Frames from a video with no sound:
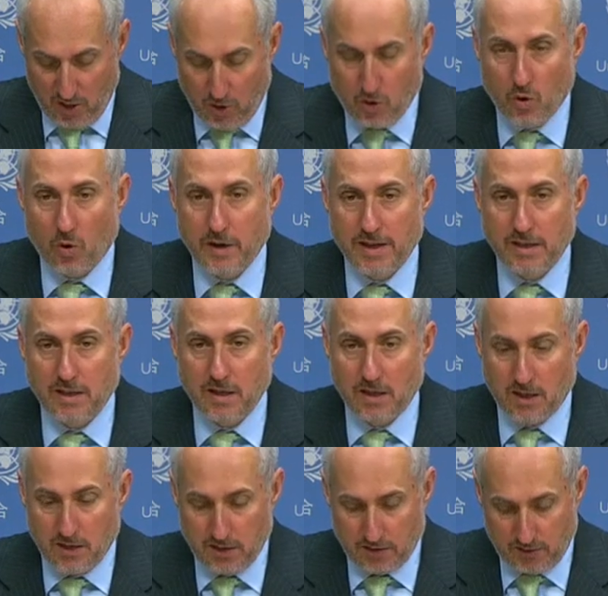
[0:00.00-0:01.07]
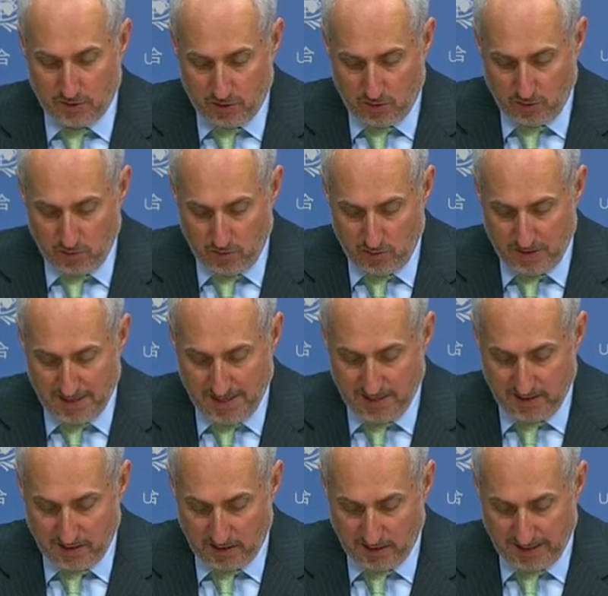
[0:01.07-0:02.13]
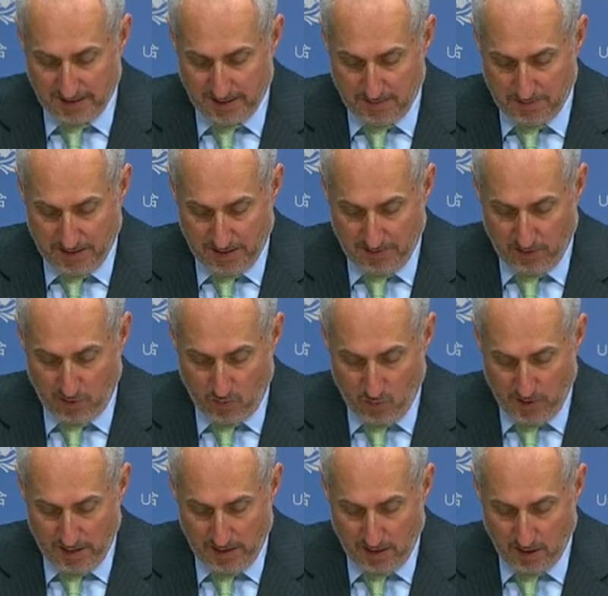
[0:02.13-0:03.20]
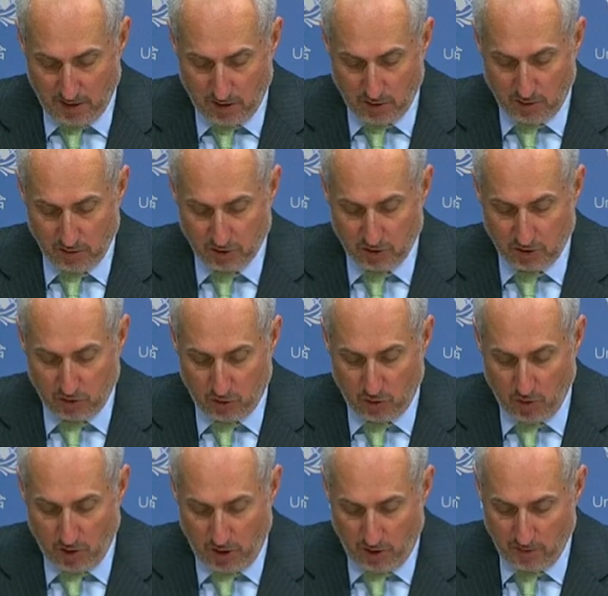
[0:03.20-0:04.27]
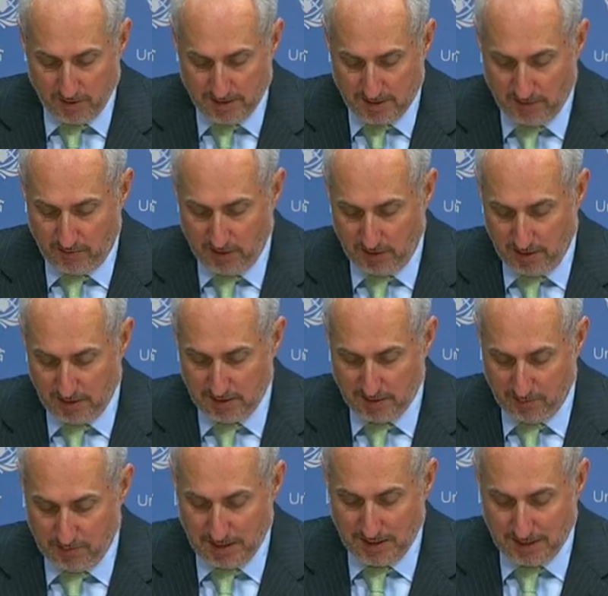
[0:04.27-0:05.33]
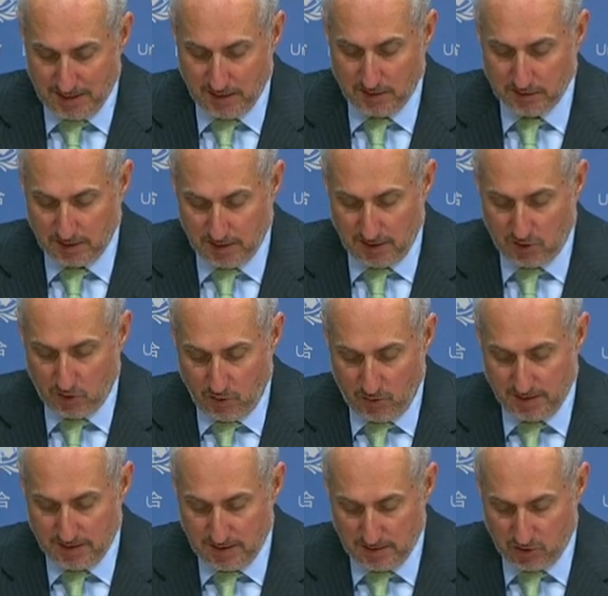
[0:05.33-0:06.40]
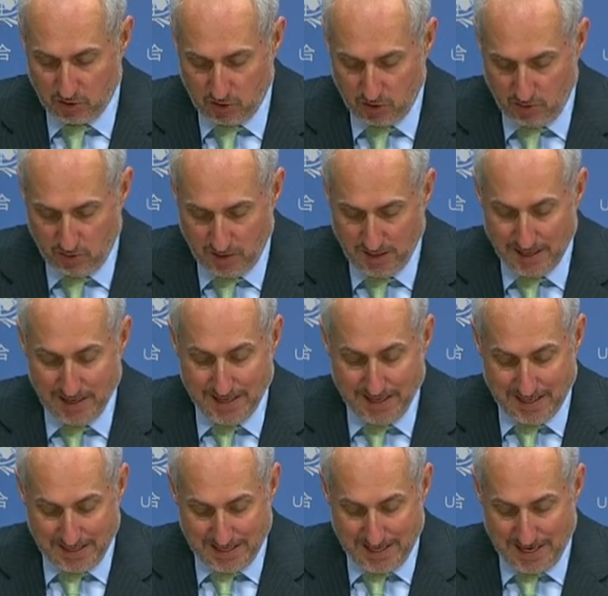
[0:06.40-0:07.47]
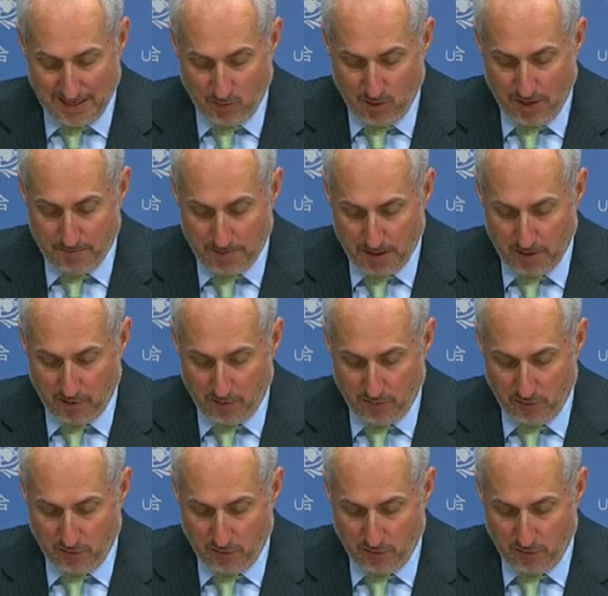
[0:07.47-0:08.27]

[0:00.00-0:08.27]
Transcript: According uh, to data collected by the UN, close to 200 civilians have been killed in Ituri since June. Gang rape and other